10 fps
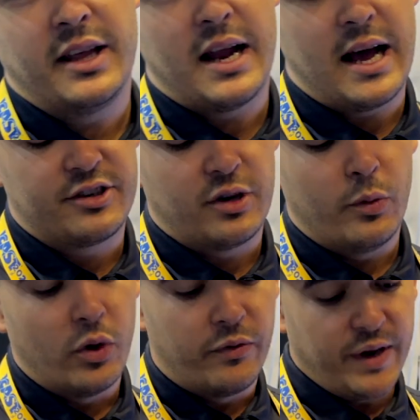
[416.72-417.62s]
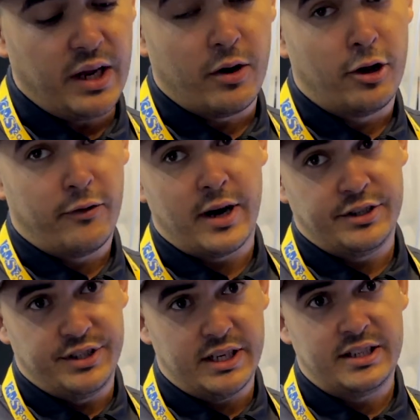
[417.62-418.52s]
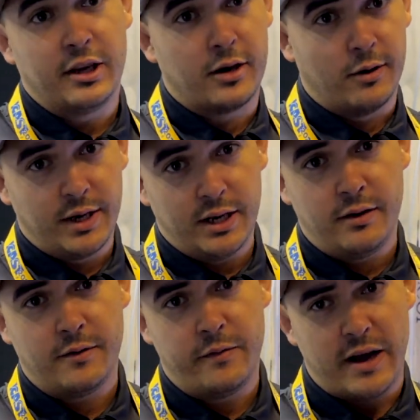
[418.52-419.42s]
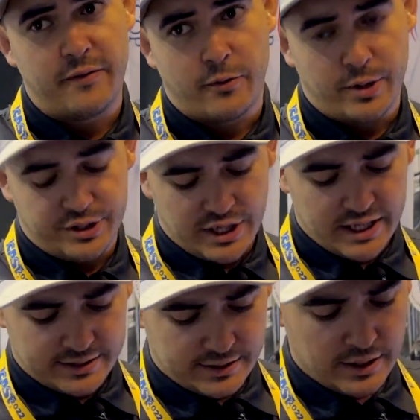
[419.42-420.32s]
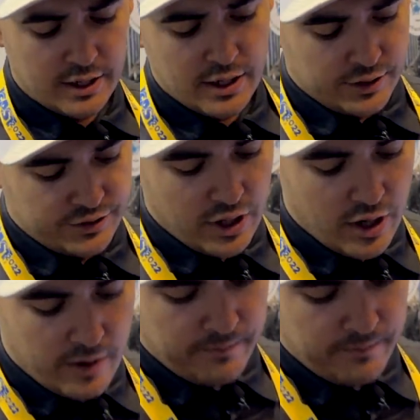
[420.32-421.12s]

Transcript: that actually will fit all of our jigs, including 540 jigs. So